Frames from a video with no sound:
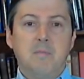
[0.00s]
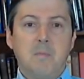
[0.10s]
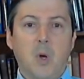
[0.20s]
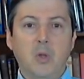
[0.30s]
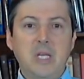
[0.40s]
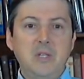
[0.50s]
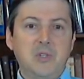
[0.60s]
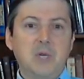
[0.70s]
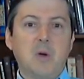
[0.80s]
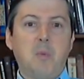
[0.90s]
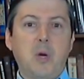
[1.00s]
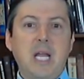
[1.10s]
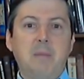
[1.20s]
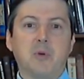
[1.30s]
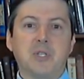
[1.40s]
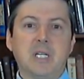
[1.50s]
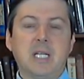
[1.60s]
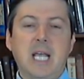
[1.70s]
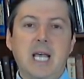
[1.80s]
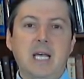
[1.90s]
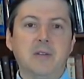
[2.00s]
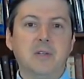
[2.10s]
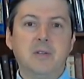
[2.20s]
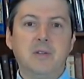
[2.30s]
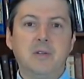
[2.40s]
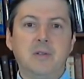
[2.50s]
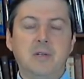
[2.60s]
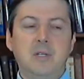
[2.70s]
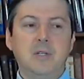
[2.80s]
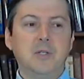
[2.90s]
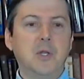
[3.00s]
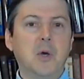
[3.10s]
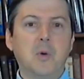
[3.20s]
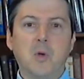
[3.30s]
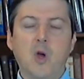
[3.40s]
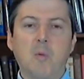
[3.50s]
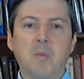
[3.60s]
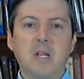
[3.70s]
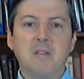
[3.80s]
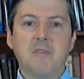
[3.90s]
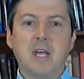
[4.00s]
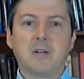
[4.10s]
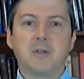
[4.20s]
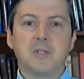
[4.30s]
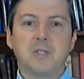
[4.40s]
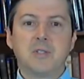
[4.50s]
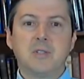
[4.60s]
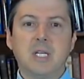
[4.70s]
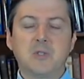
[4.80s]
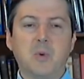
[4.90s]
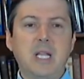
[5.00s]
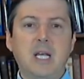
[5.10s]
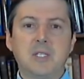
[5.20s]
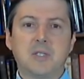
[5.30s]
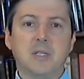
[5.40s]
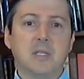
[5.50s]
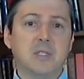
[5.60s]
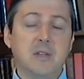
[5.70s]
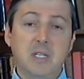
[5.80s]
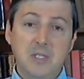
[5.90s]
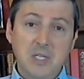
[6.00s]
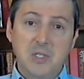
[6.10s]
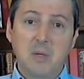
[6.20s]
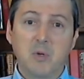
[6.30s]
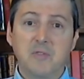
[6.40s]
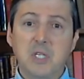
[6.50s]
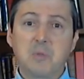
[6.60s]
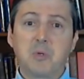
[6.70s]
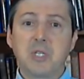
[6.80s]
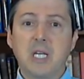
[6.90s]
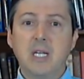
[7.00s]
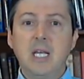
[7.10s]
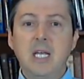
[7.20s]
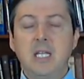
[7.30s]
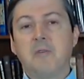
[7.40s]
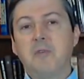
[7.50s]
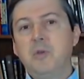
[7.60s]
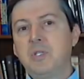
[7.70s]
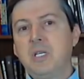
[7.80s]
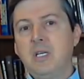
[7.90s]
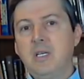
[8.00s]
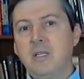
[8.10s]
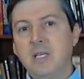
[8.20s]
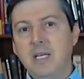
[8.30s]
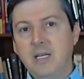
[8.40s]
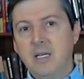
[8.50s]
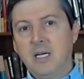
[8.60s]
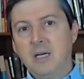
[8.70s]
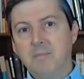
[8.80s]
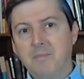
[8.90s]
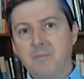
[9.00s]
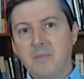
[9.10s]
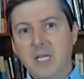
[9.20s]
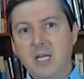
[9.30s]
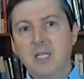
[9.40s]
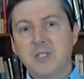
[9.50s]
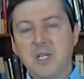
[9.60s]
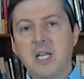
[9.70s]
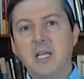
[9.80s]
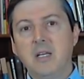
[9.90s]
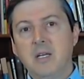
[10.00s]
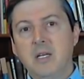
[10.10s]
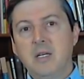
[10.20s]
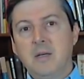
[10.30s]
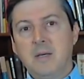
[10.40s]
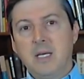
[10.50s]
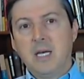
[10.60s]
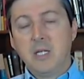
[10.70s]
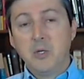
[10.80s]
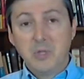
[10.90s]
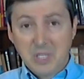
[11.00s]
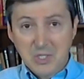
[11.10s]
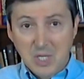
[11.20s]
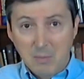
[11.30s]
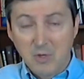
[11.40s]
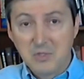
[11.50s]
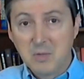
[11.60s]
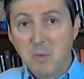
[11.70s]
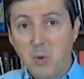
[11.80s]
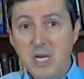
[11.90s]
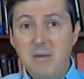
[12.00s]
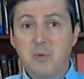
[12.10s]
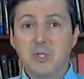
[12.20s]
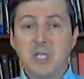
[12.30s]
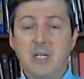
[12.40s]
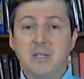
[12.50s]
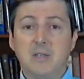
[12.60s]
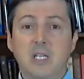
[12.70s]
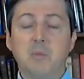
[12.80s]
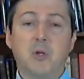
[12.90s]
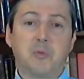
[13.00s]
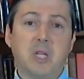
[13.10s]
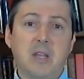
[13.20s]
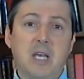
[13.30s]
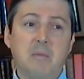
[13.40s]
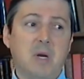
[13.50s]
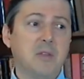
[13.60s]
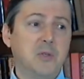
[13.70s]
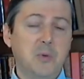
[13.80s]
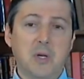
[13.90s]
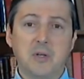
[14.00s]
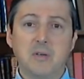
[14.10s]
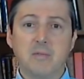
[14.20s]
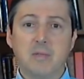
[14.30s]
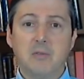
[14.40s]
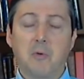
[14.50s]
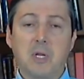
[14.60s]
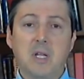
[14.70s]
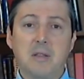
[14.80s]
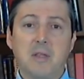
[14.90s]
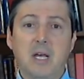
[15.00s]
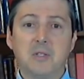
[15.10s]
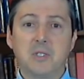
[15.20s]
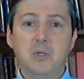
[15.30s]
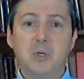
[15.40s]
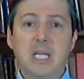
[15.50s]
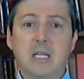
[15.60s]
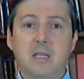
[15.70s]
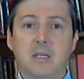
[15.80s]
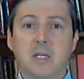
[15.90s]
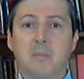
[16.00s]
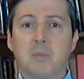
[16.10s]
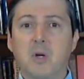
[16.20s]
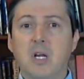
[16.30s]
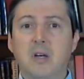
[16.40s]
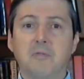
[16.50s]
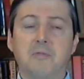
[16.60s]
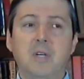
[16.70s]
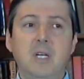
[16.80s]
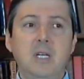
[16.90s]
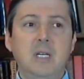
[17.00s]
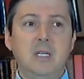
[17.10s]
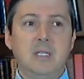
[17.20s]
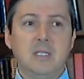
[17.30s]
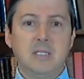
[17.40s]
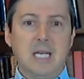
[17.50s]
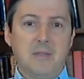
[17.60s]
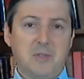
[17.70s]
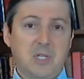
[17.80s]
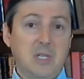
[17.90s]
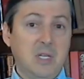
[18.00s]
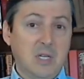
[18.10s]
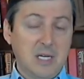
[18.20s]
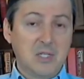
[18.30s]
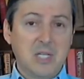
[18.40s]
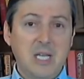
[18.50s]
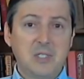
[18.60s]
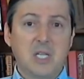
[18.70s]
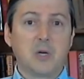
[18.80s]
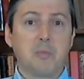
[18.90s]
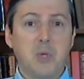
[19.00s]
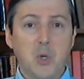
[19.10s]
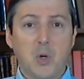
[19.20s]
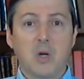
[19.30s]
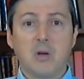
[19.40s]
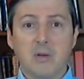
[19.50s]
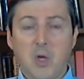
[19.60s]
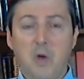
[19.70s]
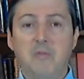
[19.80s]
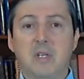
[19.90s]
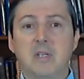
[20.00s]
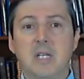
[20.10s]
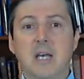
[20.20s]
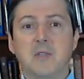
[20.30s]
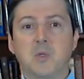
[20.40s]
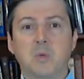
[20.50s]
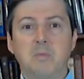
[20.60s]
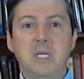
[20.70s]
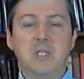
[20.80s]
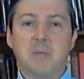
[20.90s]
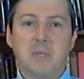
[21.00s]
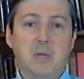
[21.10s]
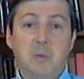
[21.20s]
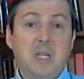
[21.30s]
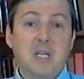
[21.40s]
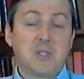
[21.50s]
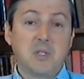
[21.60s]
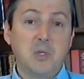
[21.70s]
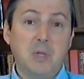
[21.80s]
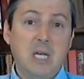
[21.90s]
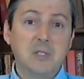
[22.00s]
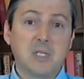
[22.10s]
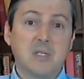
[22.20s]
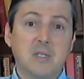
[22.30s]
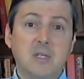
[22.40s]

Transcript: Only 0.8% had no comorbidity factors. That's way less than the CDC's number of 6%. Now, if you use the Italy study, and you use its number of 0.8%, multiply that by the 249,000, you get the number of deaths in the United States that are pure COVID deaths would be less than 2,000.